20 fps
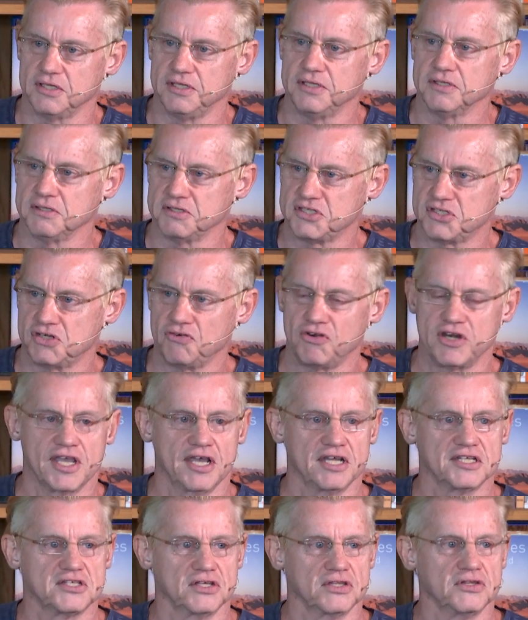in string
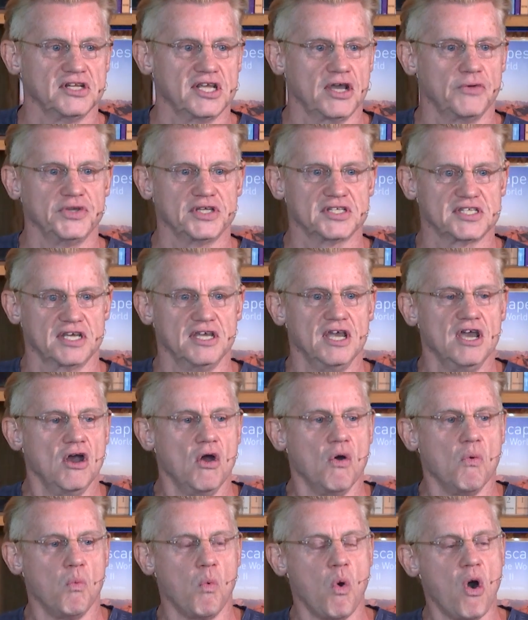out so that now we can say,
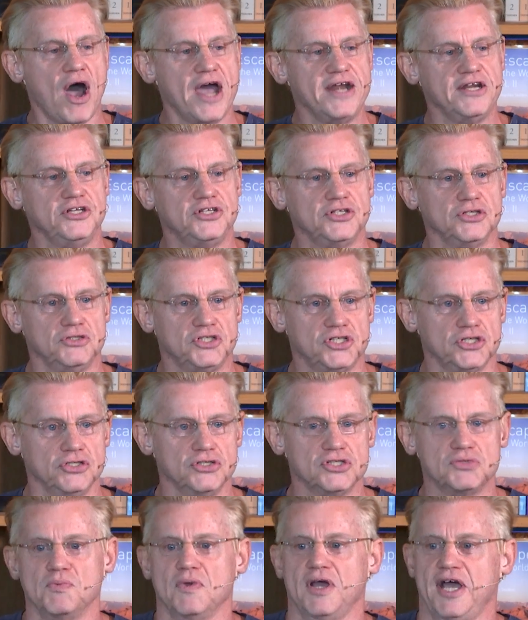why did you
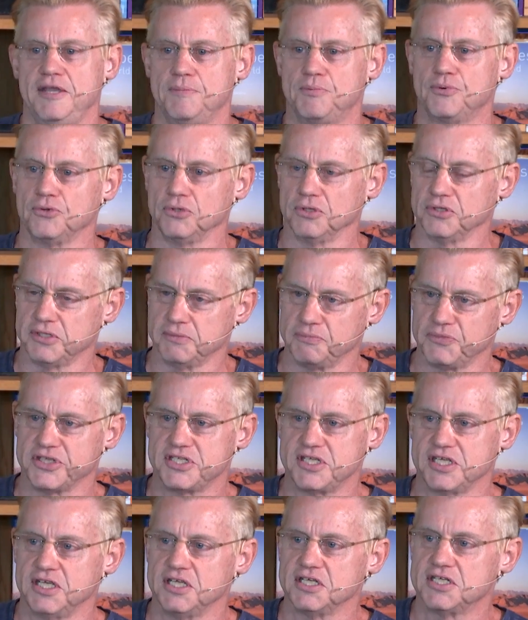choose April, the, the
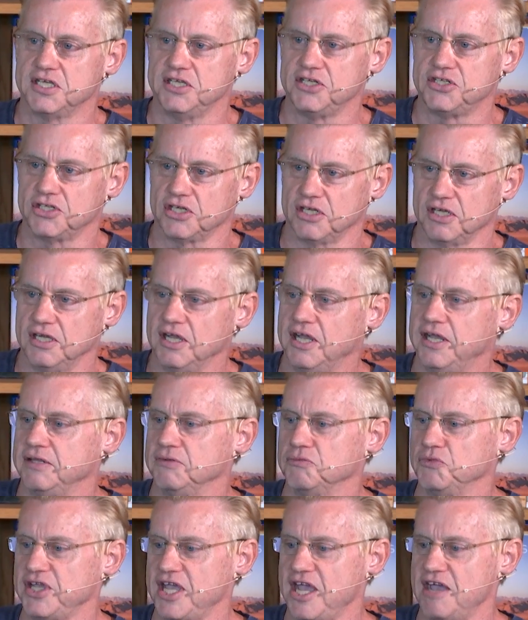singing teacher?
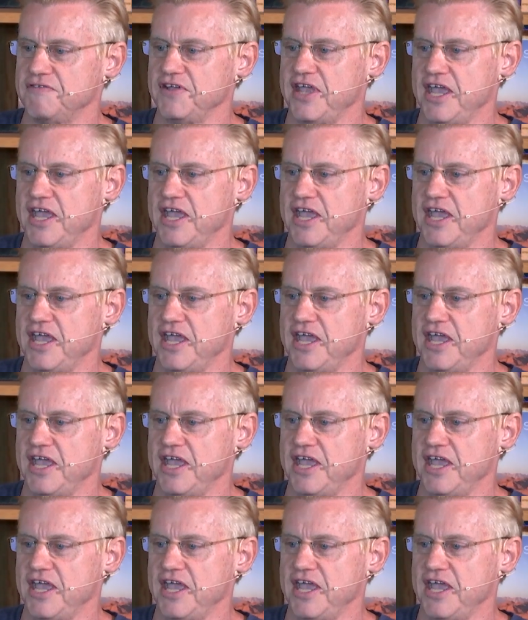And we have